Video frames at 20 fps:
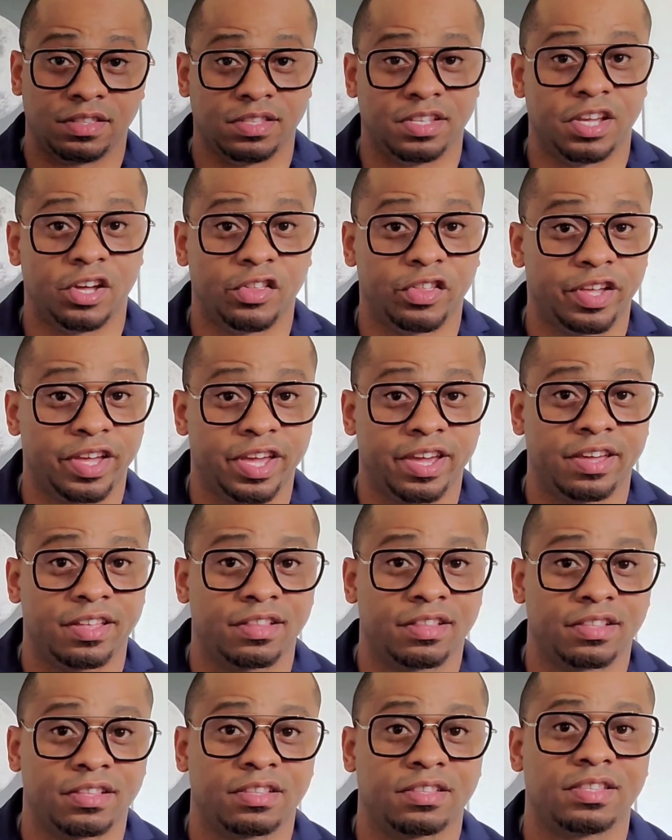on the other
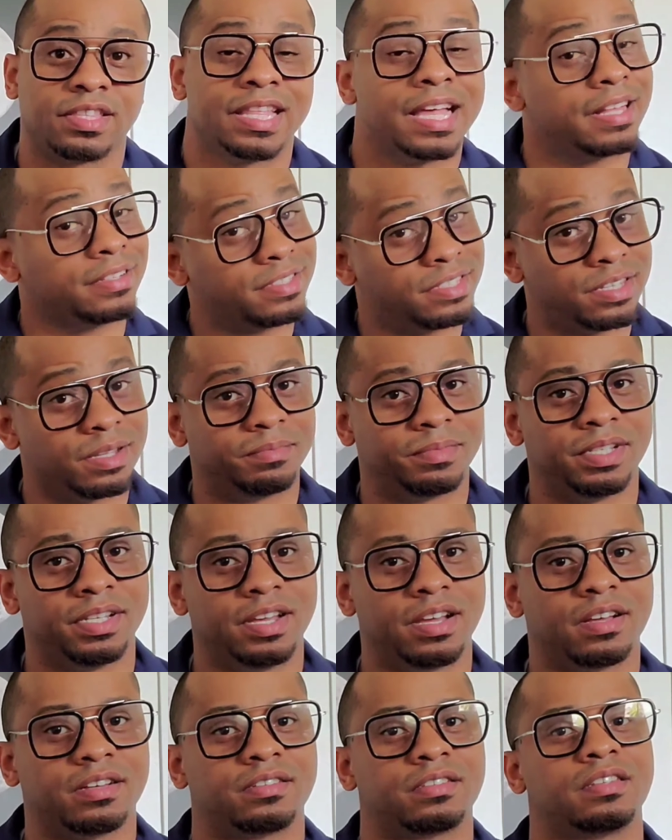hand, that's something
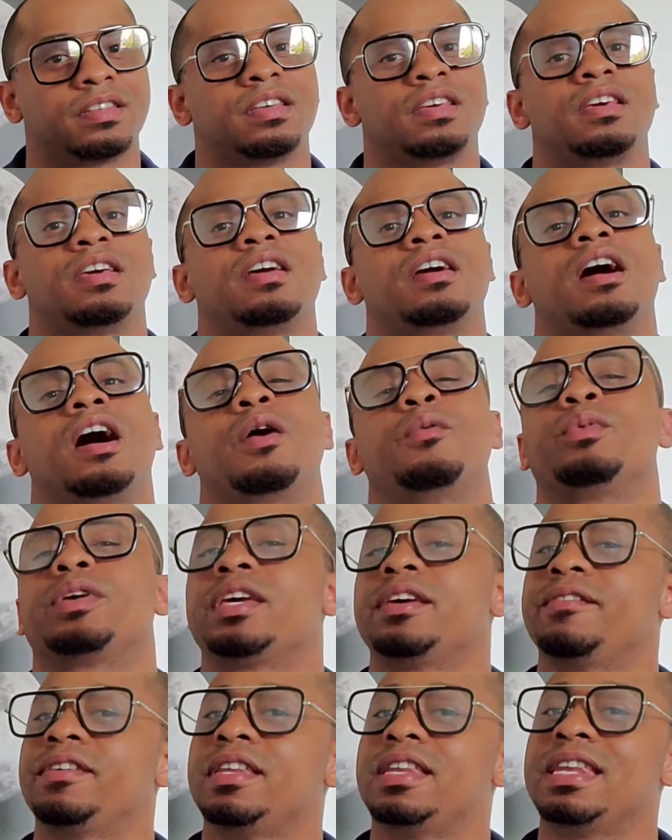else. I would
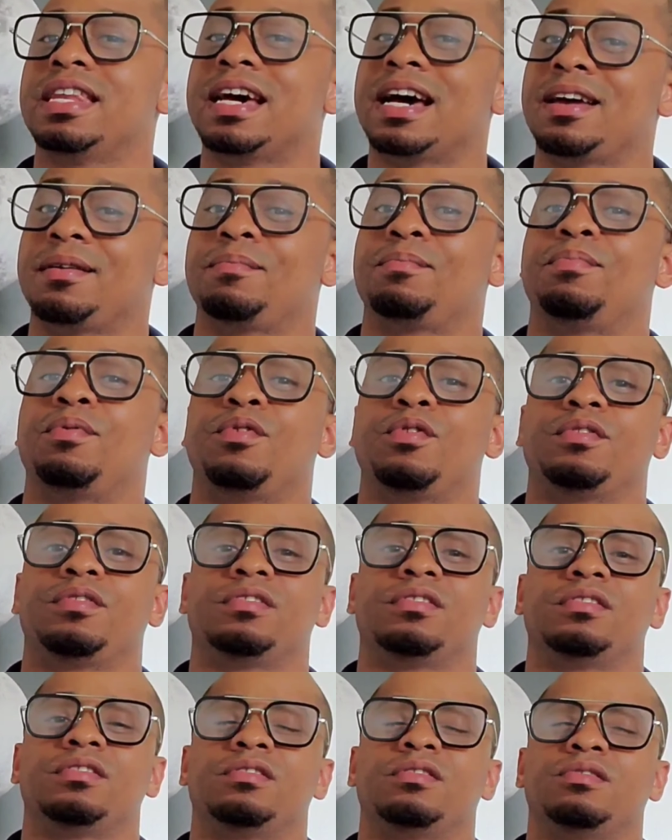give it
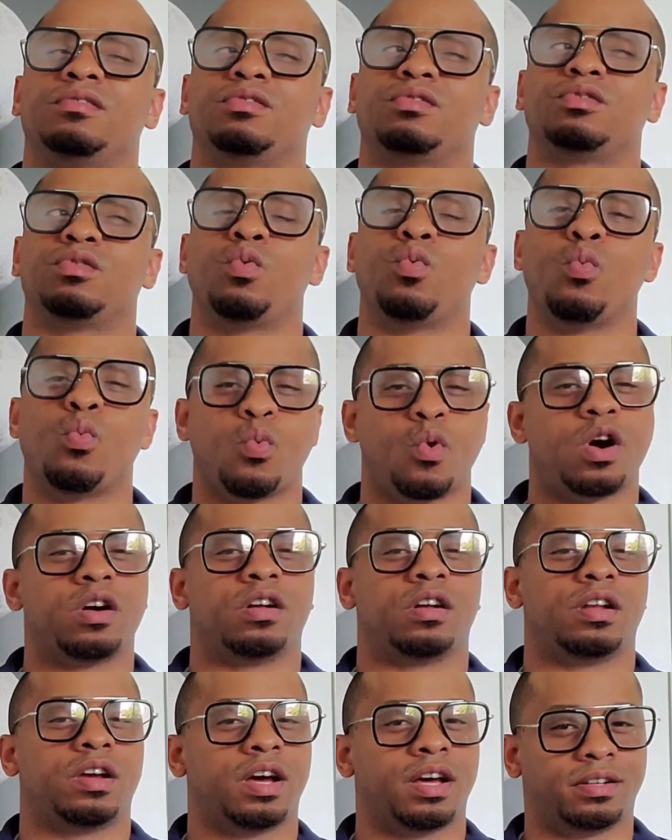
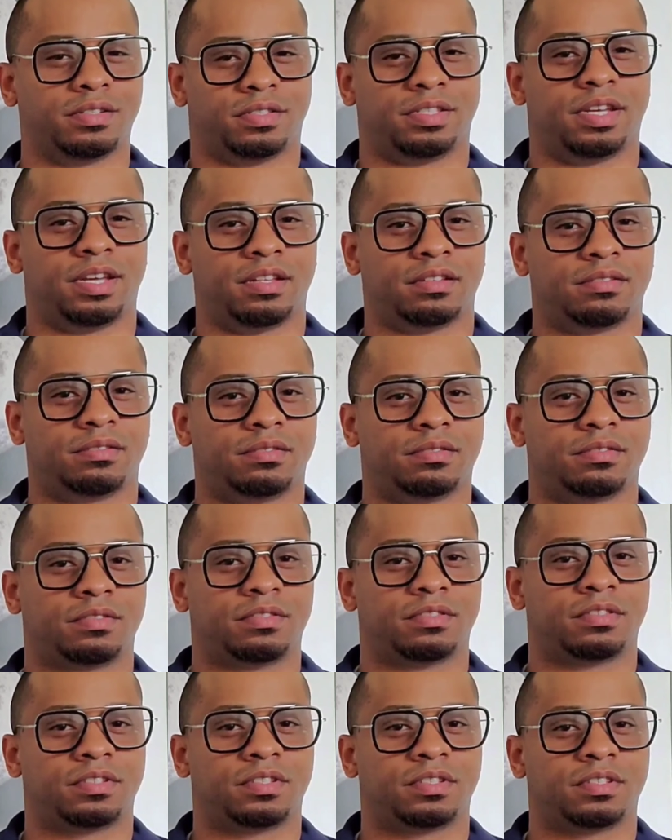9.1 out of 10.
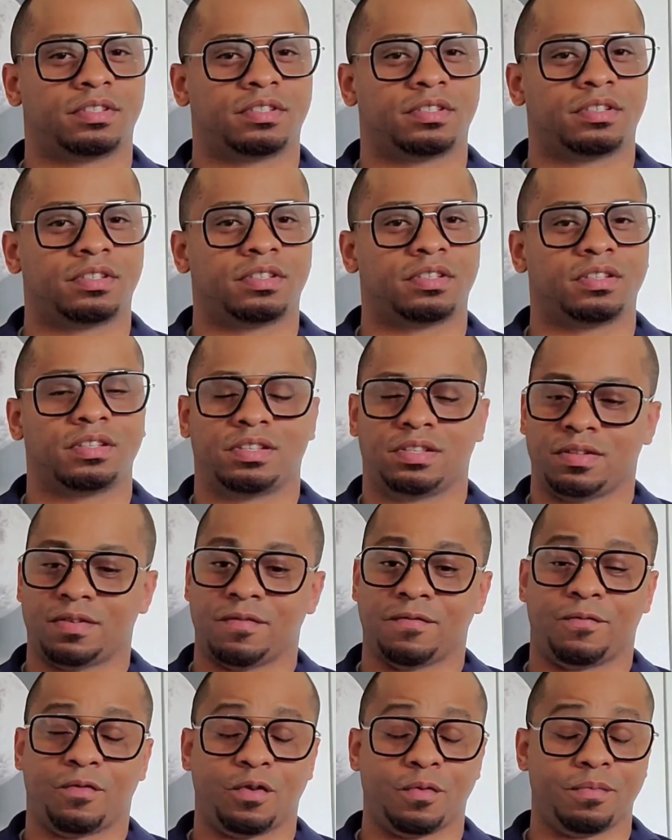
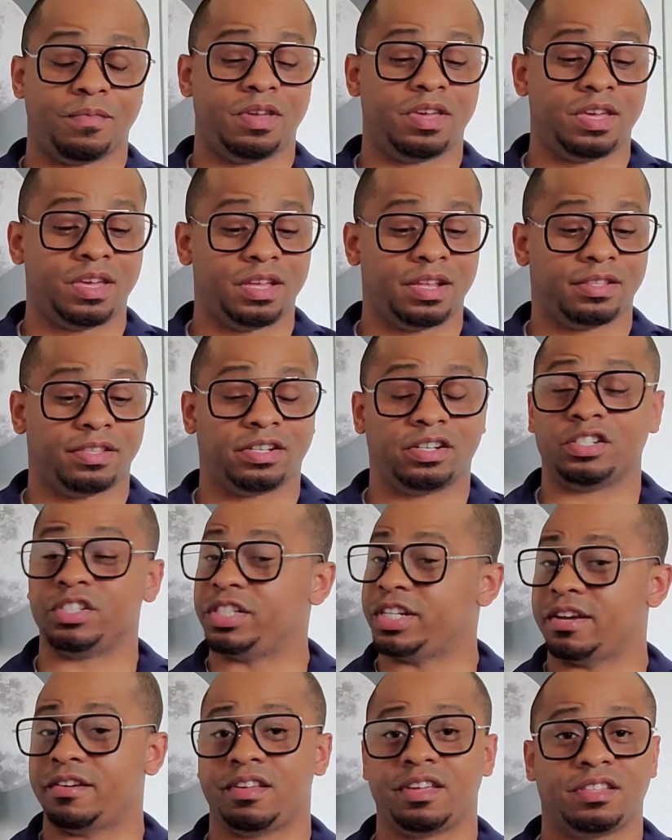For me, the
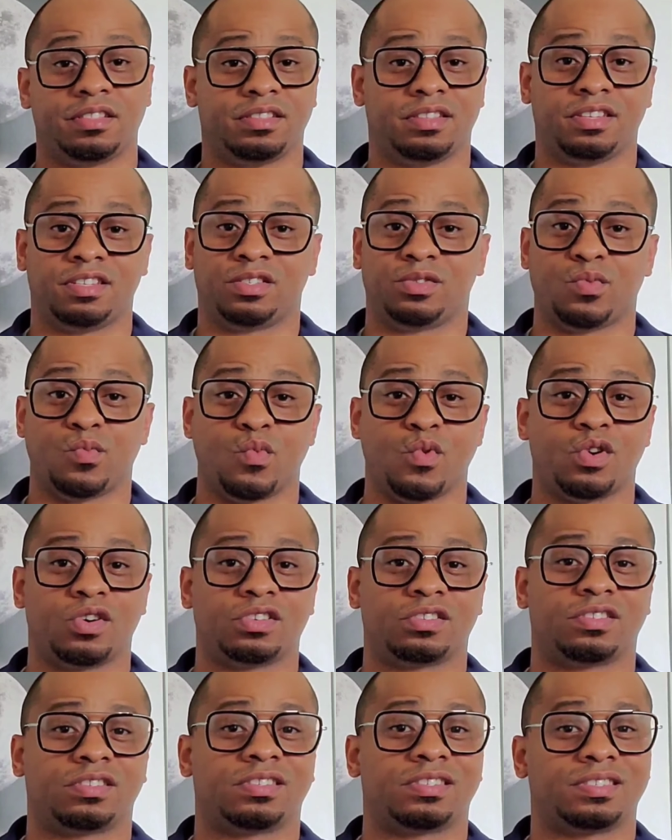longevity in this
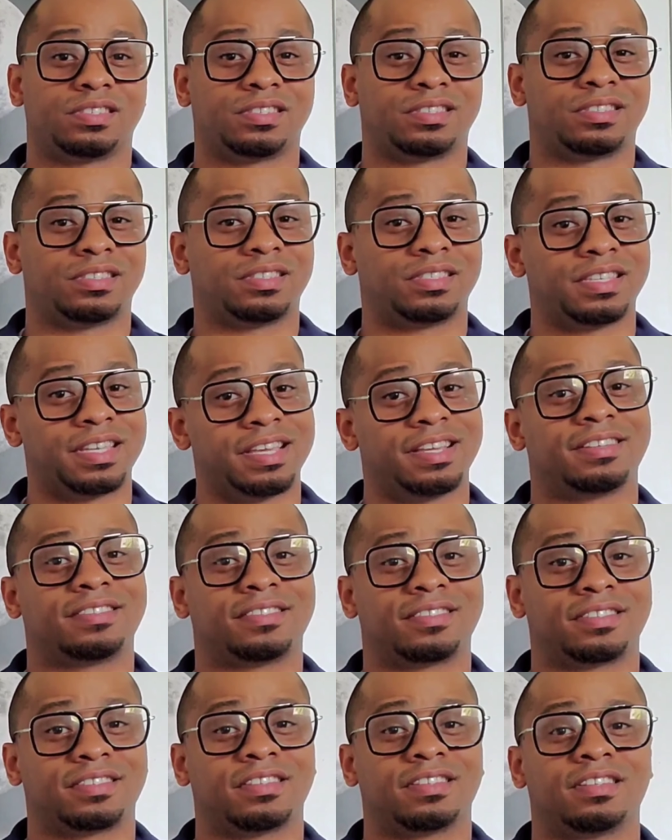was
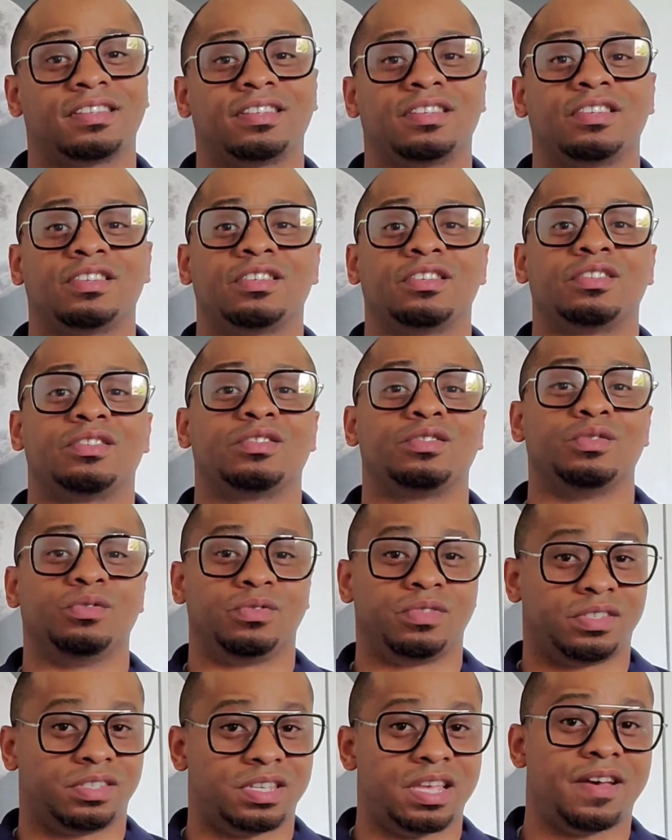6 to
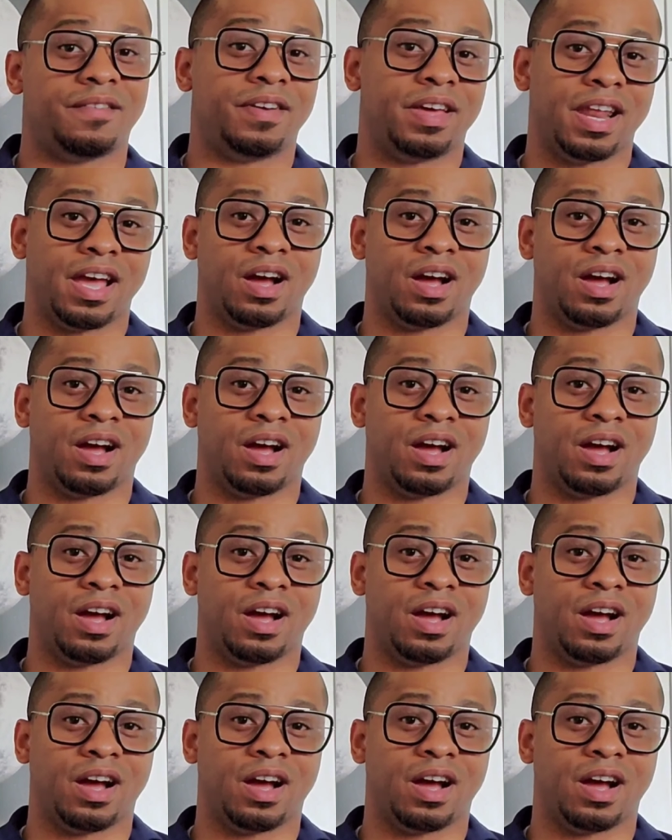7